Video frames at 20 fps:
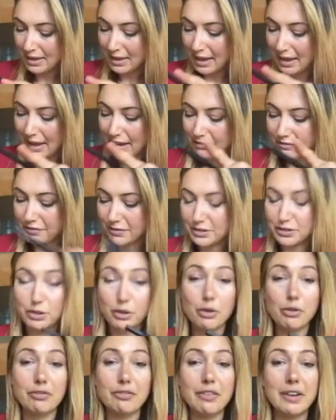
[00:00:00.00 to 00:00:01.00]
And
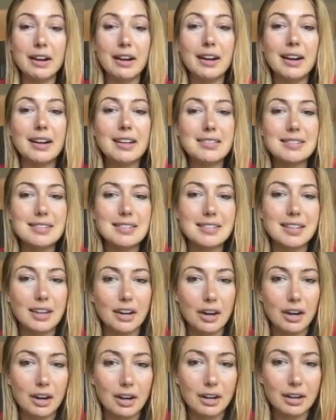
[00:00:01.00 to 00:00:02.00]
physical fear, is this going to
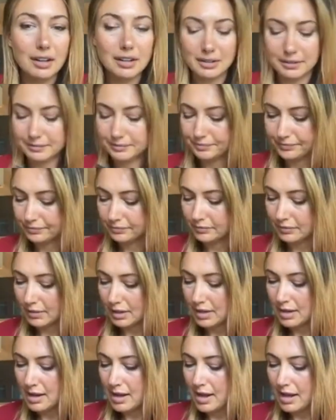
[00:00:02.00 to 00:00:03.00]
hurt?
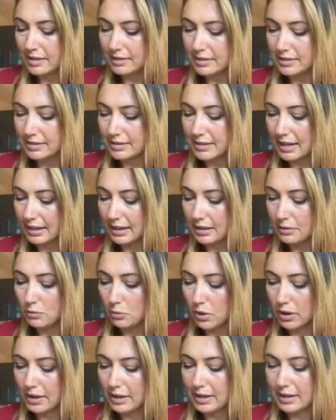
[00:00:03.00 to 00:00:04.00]
The second
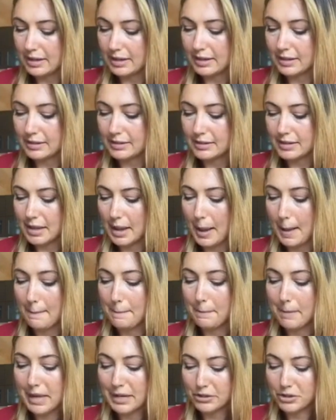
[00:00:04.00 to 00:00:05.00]
one is a
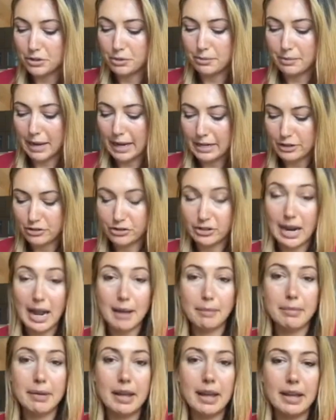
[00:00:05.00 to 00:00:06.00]
mental mind
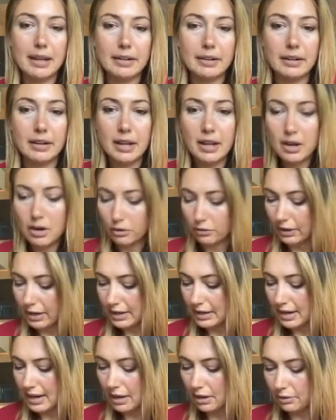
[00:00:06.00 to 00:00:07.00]
trap, and right
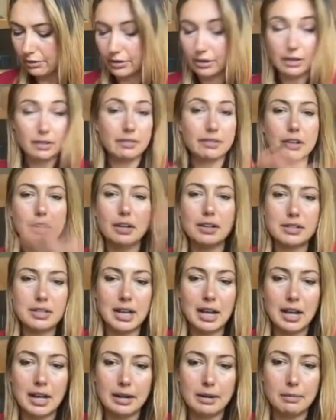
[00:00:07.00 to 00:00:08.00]
now there are a
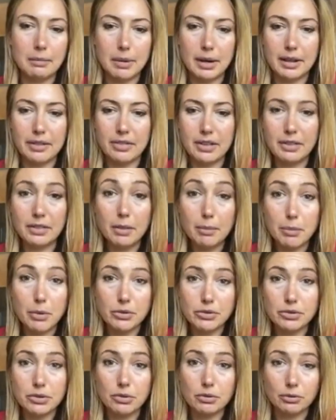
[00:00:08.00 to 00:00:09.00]
ton, but I think the
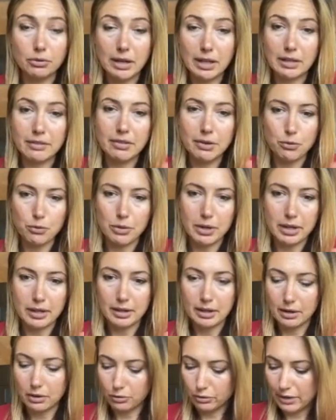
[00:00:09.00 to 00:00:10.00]
most relevant one
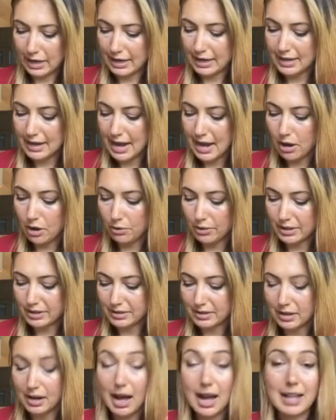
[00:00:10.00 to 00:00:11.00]
right now is
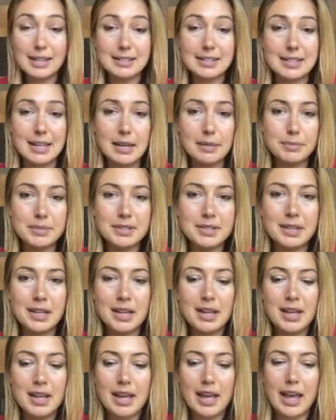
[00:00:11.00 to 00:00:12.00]
concepts.
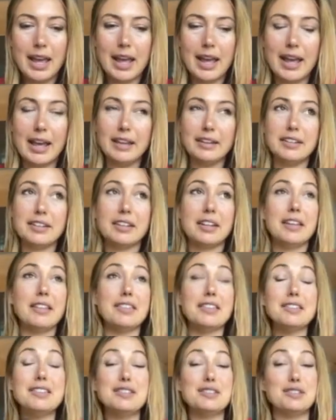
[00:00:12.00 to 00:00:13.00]
And
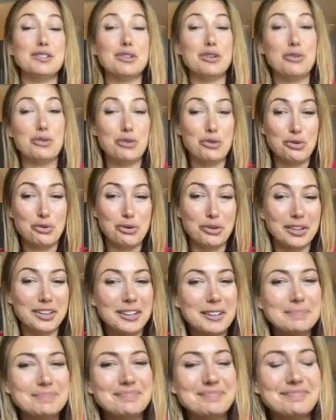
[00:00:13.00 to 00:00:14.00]
this is so cool.
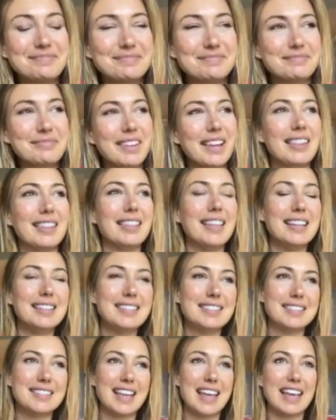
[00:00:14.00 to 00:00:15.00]
Let's
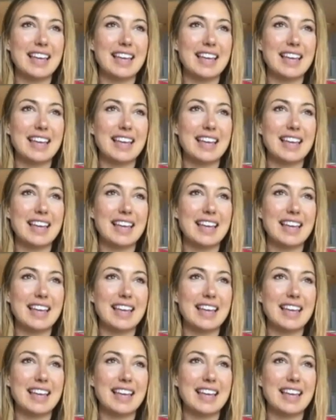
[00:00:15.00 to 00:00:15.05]
say